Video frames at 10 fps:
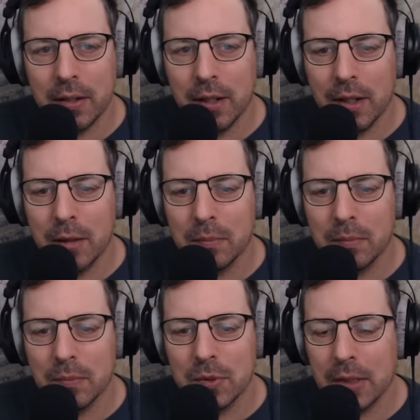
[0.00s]
Um,
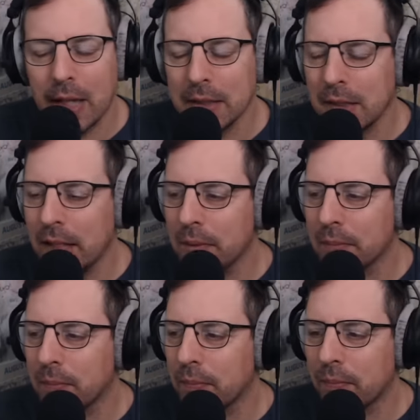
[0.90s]
was it last night
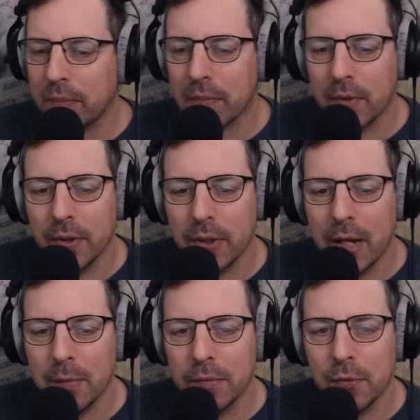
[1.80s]
or the
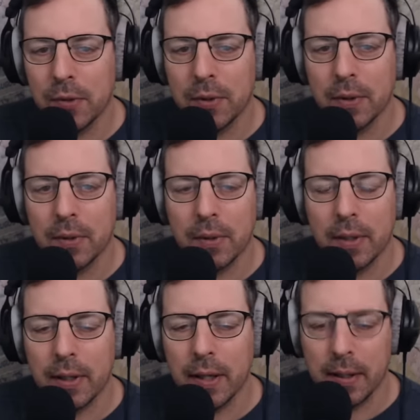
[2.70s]
night before? Yeah.
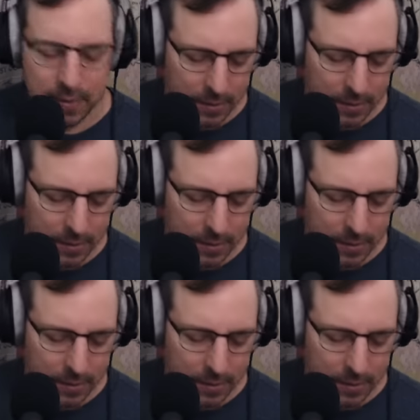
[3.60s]
Okay.